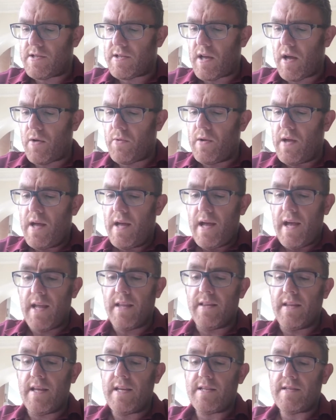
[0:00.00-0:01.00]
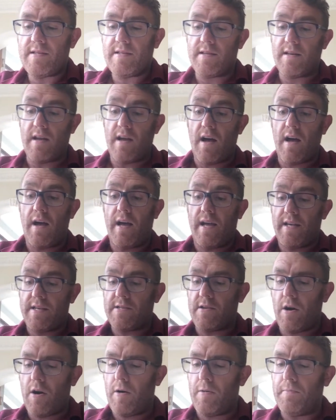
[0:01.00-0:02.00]
So in this
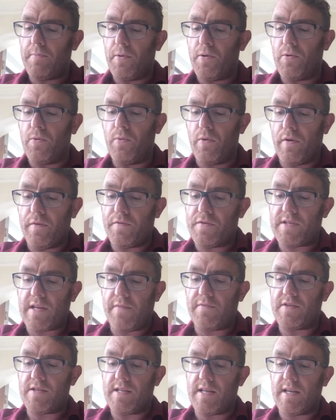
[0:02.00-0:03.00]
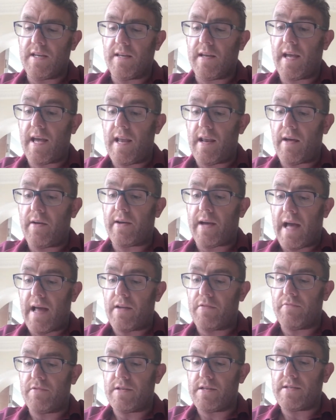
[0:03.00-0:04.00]
example of 70
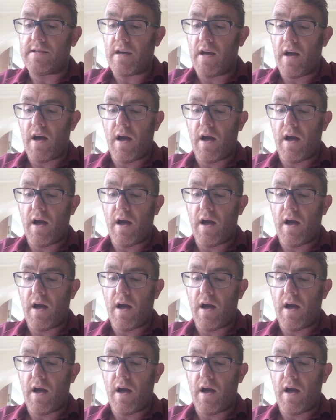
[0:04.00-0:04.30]
kilocalories